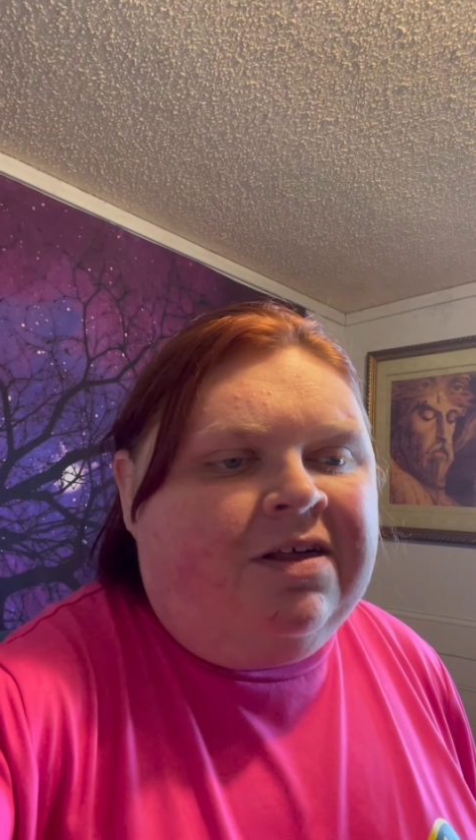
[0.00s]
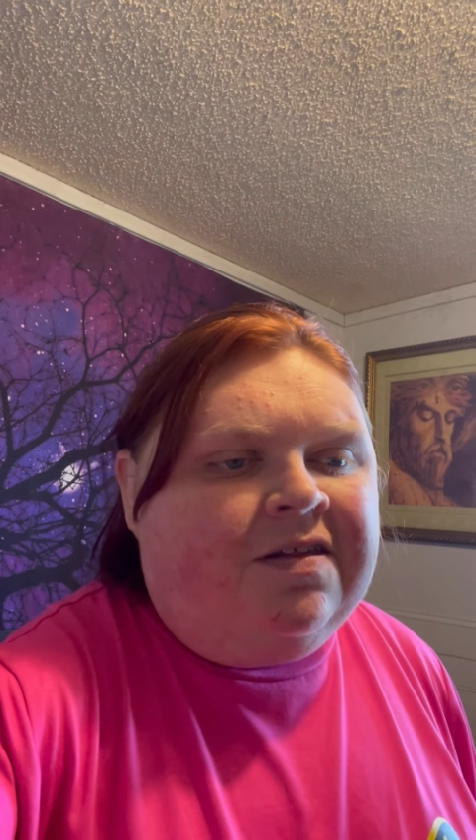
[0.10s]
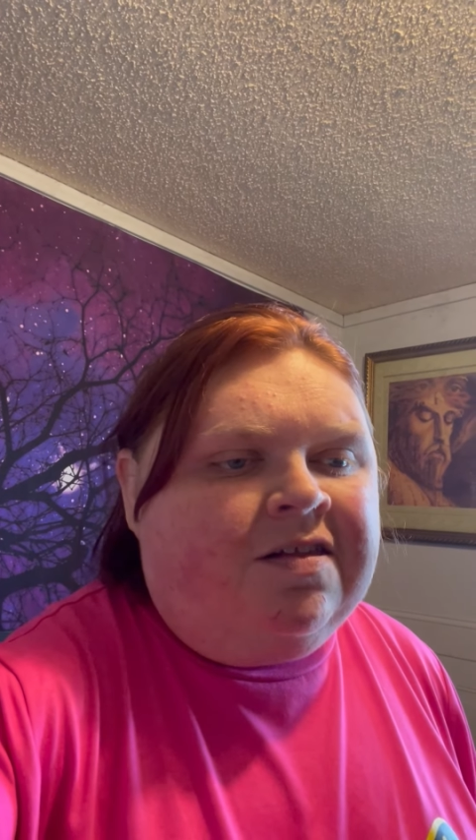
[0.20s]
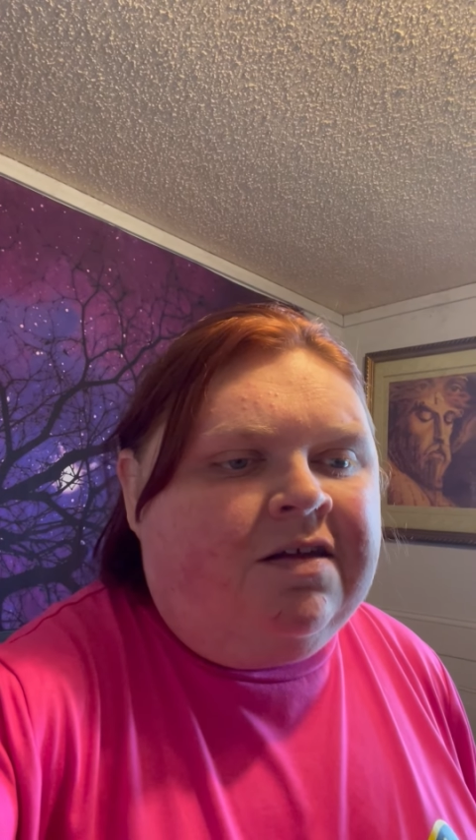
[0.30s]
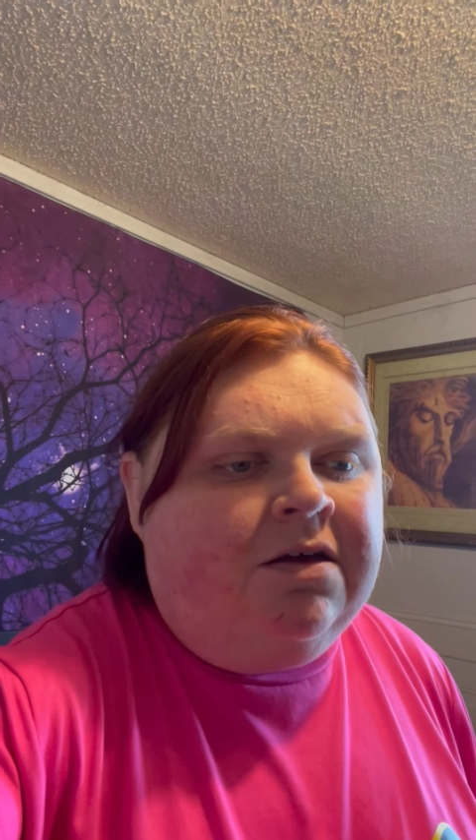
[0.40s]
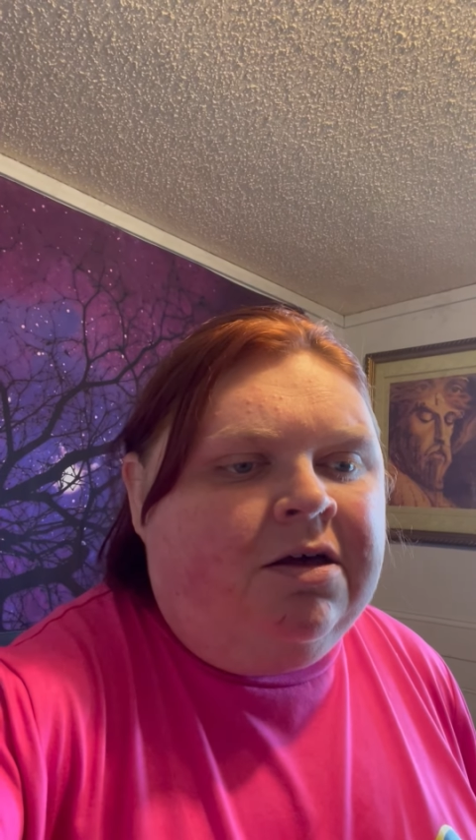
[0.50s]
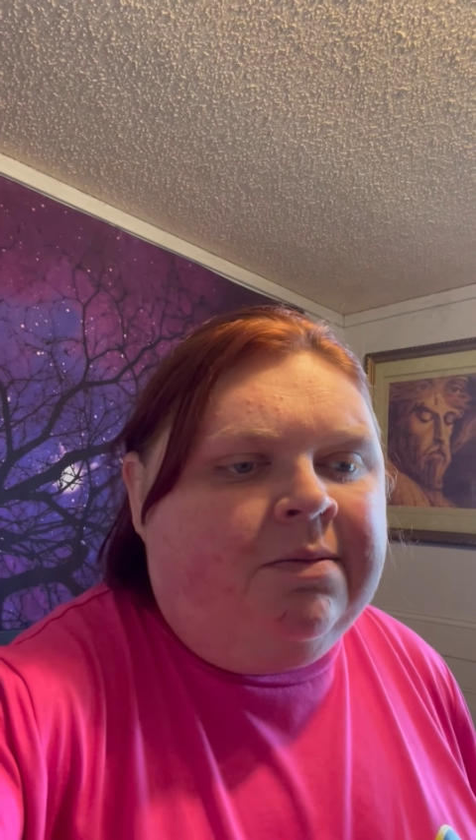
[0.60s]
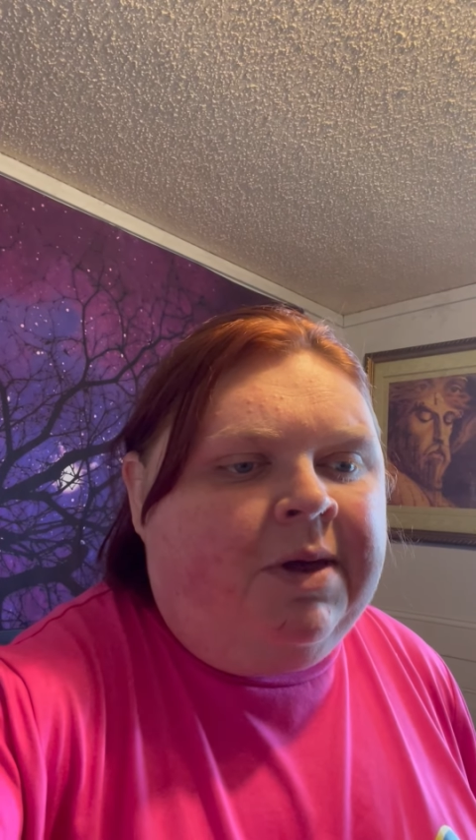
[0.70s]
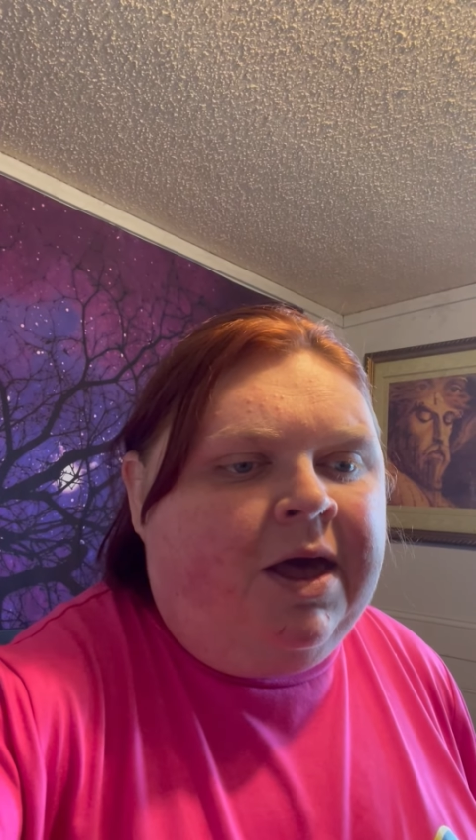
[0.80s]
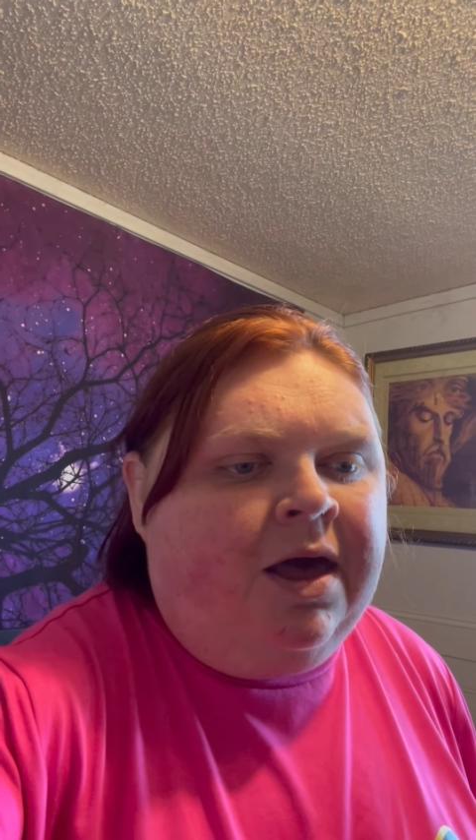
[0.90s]
you
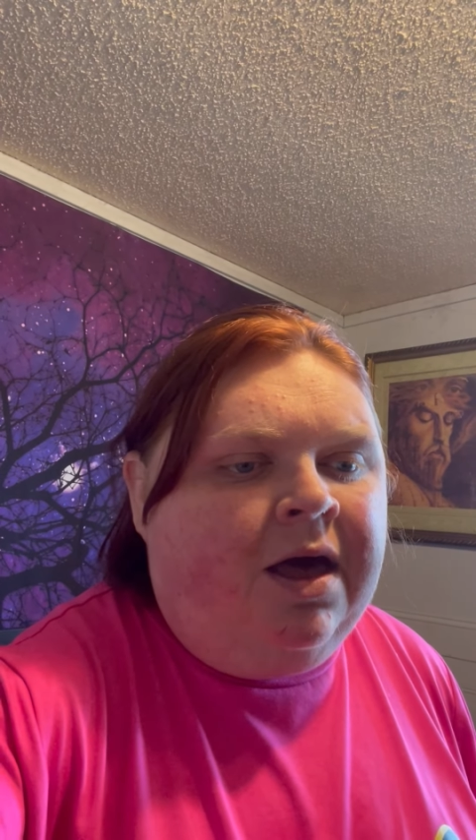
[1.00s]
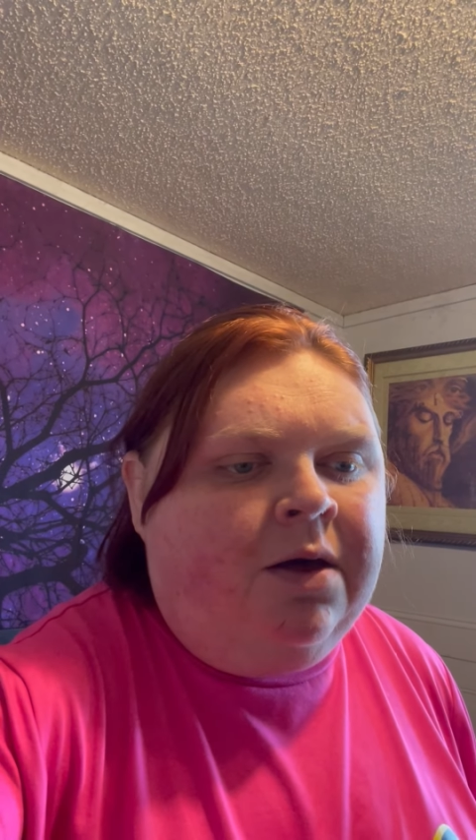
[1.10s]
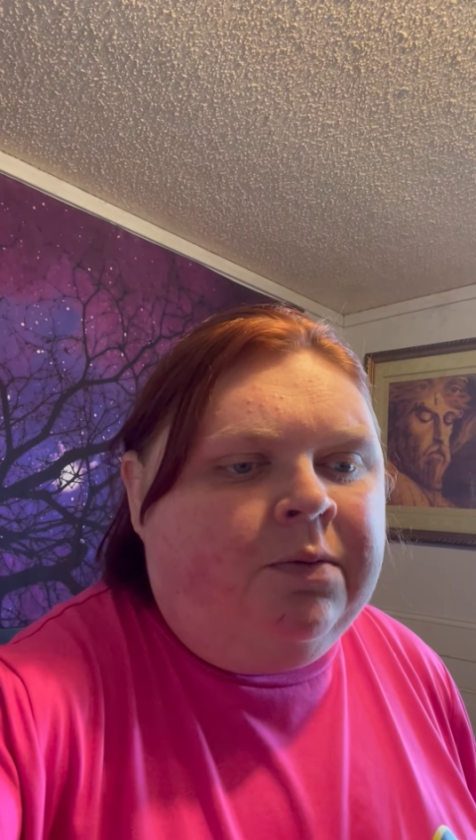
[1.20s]
somehow